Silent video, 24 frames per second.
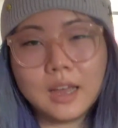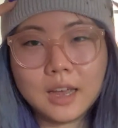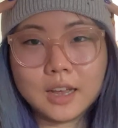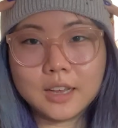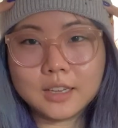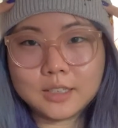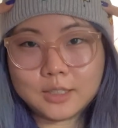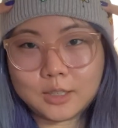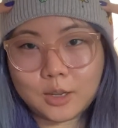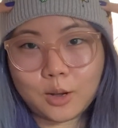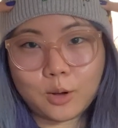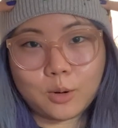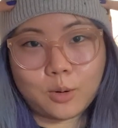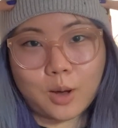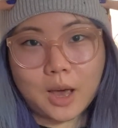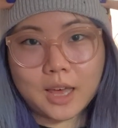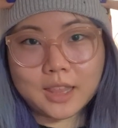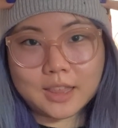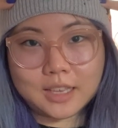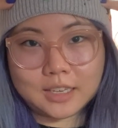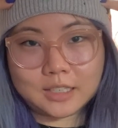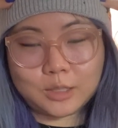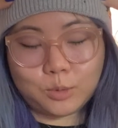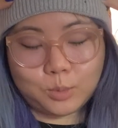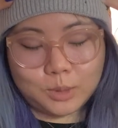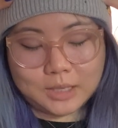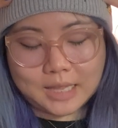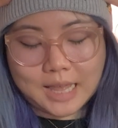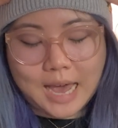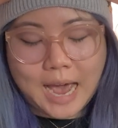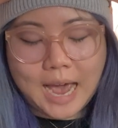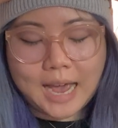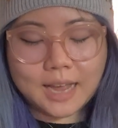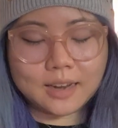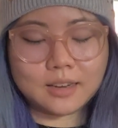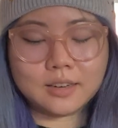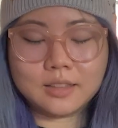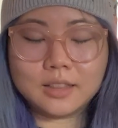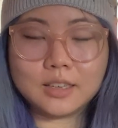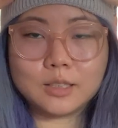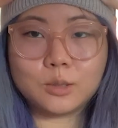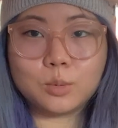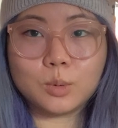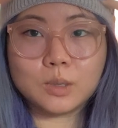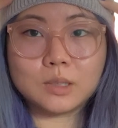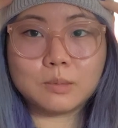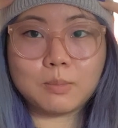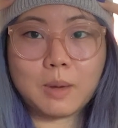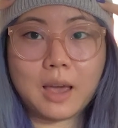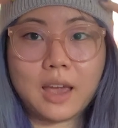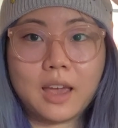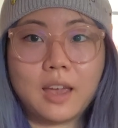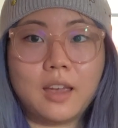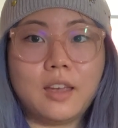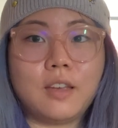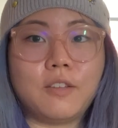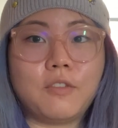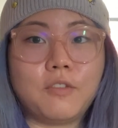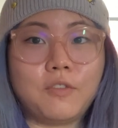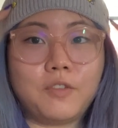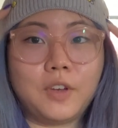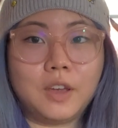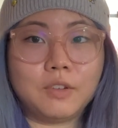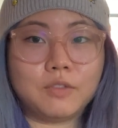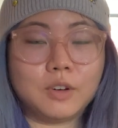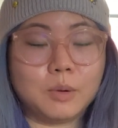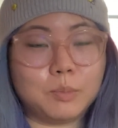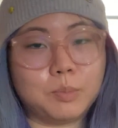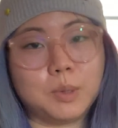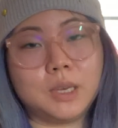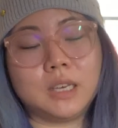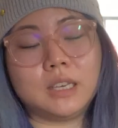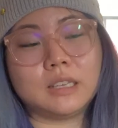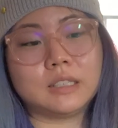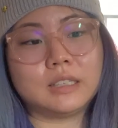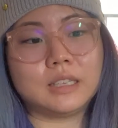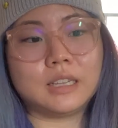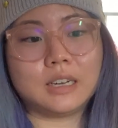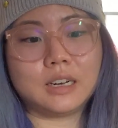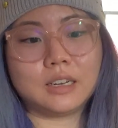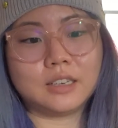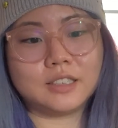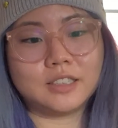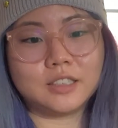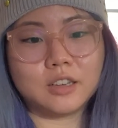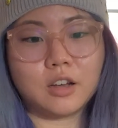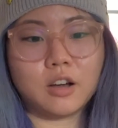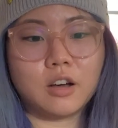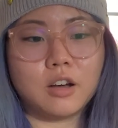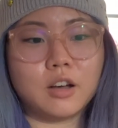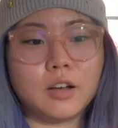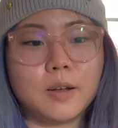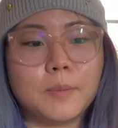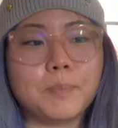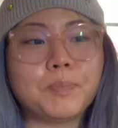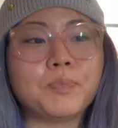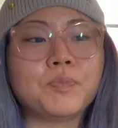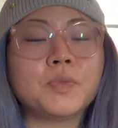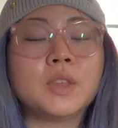So this was that. This was my favorite piece that I saw